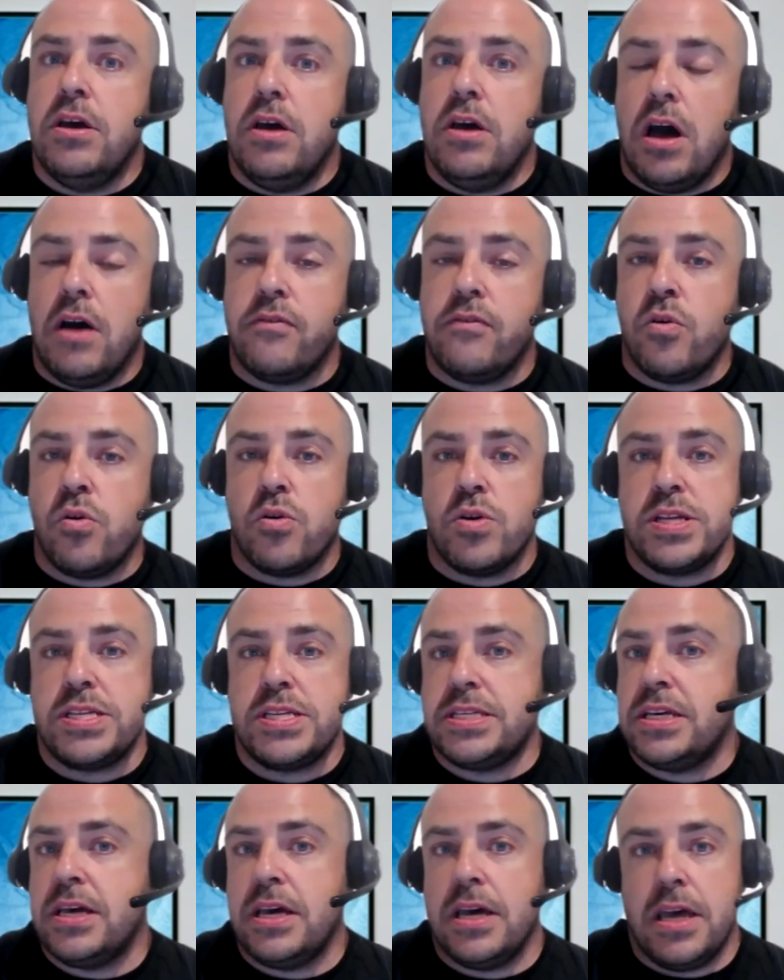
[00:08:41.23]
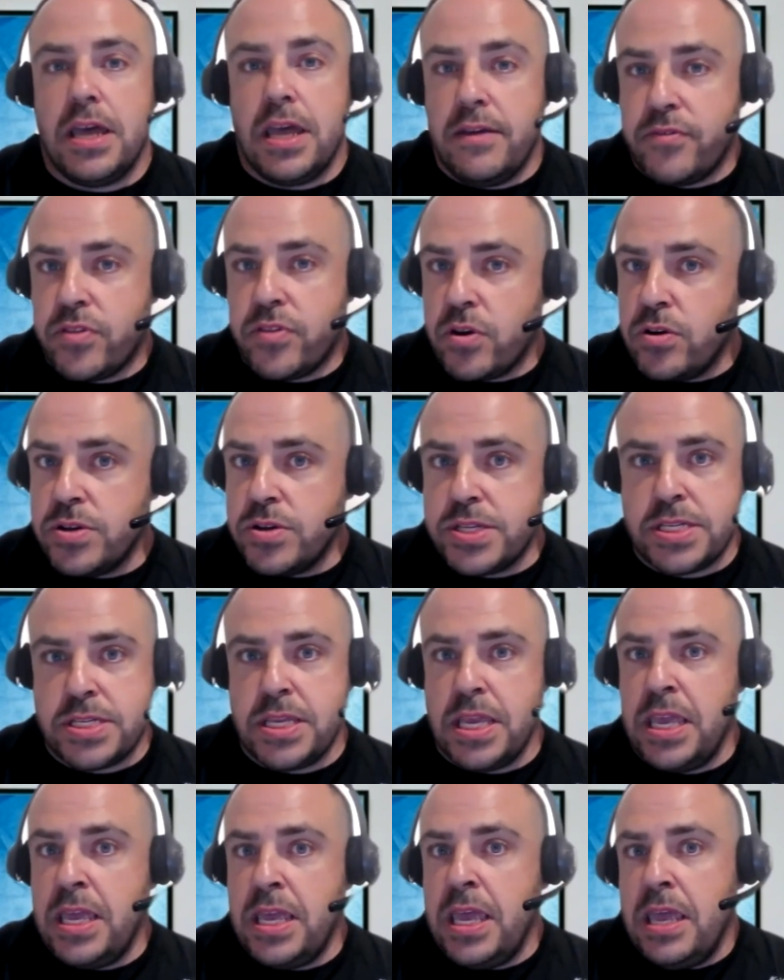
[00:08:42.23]
of course, uh, if there's
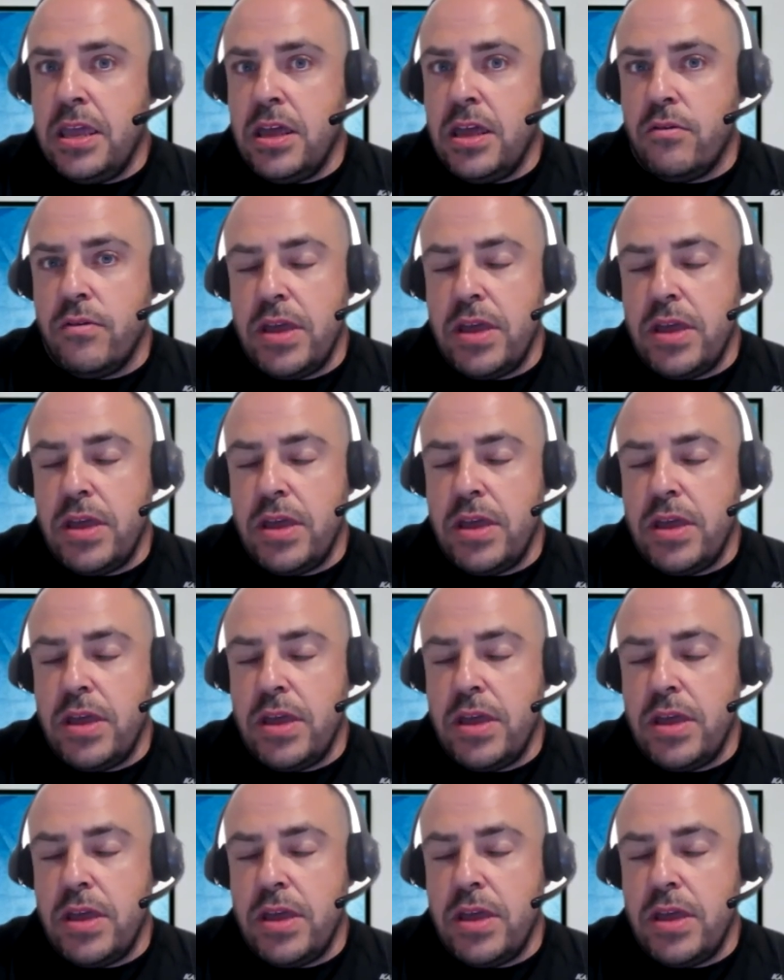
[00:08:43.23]
you know